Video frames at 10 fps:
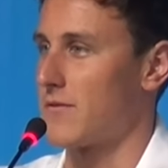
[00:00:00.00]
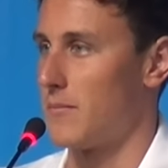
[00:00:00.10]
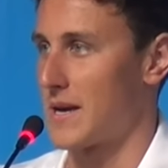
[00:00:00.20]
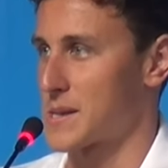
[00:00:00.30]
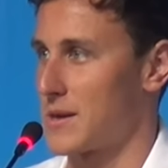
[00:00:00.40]

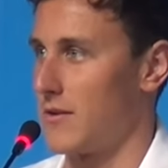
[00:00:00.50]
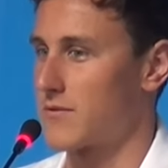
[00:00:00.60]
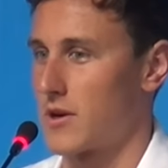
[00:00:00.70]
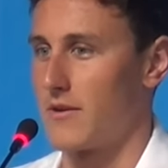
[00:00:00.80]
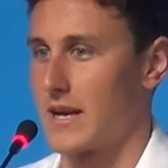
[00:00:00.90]
for
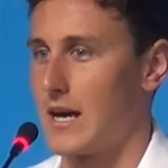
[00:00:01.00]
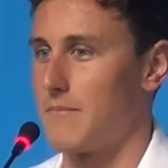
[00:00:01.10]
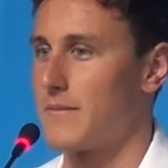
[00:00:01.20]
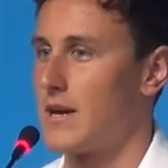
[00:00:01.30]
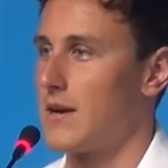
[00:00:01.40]
myself growing
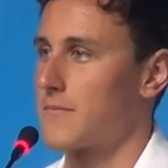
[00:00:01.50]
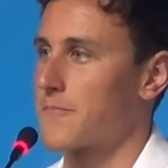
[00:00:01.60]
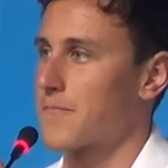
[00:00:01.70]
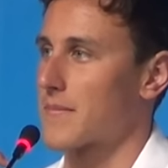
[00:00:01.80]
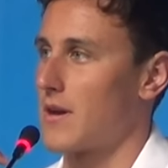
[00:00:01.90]
up,
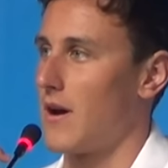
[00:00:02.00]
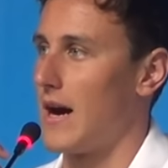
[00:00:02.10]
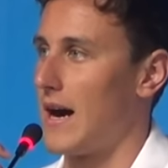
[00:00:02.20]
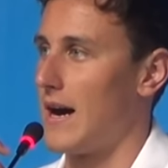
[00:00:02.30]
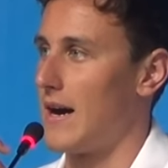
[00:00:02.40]

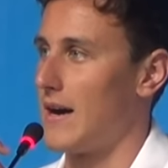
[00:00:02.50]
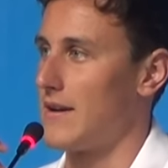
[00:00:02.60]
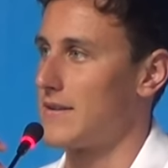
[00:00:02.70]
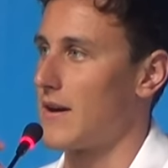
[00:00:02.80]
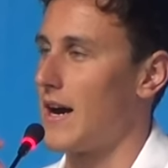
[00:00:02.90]

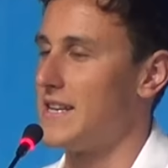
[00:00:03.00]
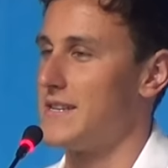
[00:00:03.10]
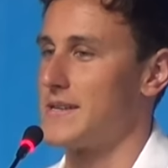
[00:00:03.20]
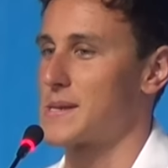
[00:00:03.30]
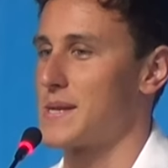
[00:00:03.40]
I
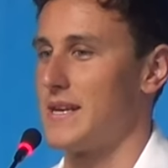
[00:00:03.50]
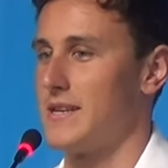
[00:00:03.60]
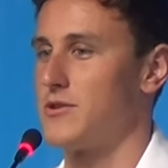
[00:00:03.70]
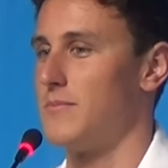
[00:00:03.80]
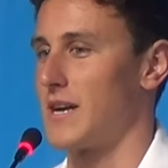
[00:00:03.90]
didn't
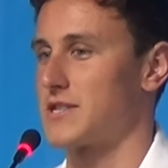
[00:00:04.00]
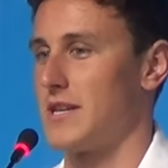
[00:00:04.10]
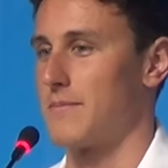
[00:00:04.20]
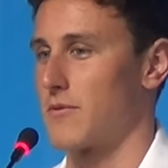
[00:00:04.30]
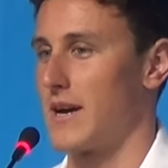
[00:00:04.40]
see too much of
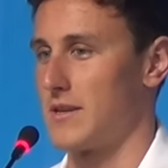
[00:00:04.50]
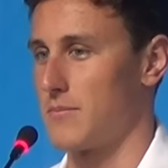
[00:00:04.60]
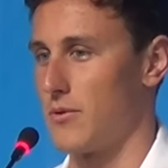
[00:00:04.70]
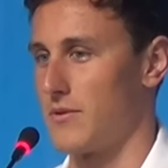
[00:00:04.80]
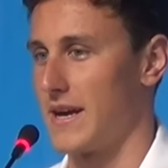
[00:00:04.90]
them around the
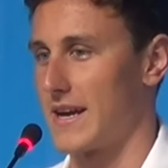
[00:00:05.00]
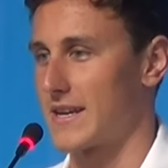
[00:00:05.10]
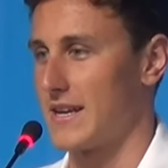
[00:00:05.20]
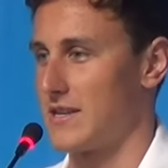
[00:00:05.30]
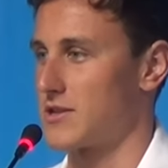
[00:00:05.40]
pool
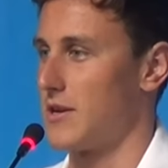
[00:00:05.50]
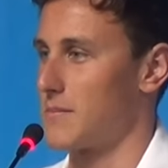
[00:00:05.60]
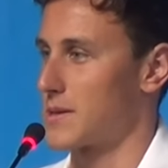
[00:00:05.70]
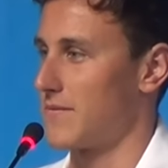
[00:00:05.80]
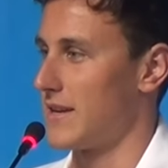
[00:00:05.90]
deck in
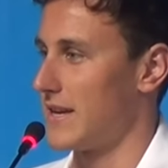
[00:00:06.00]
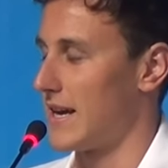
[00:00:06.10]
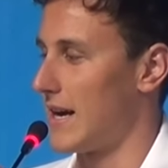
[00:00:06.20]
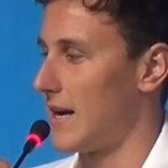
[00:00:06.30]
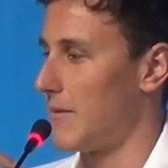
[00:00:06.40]
terms of their,